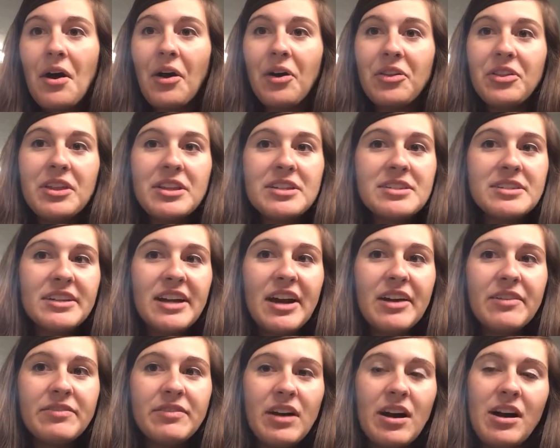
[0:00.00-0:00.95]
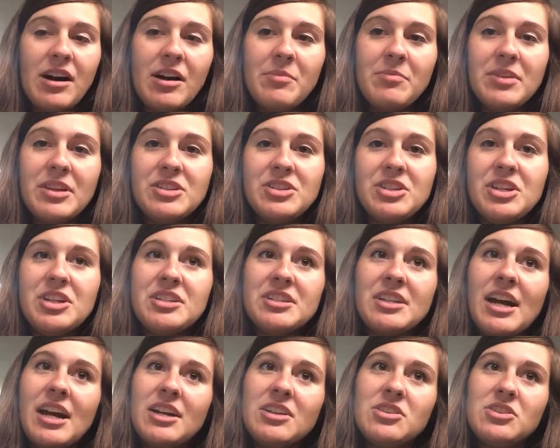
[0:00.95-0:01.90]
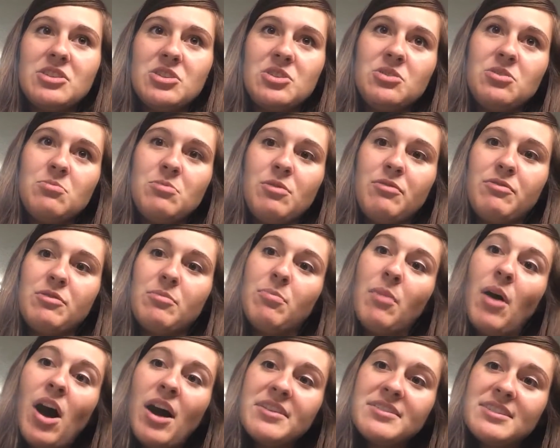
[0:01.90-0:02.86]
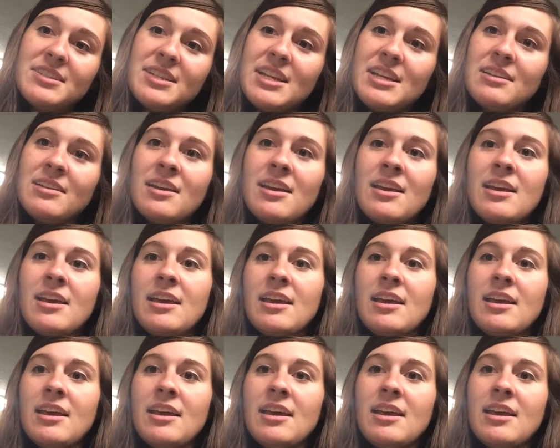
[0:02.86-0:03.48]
all this stuff. Then she decides to move to Boston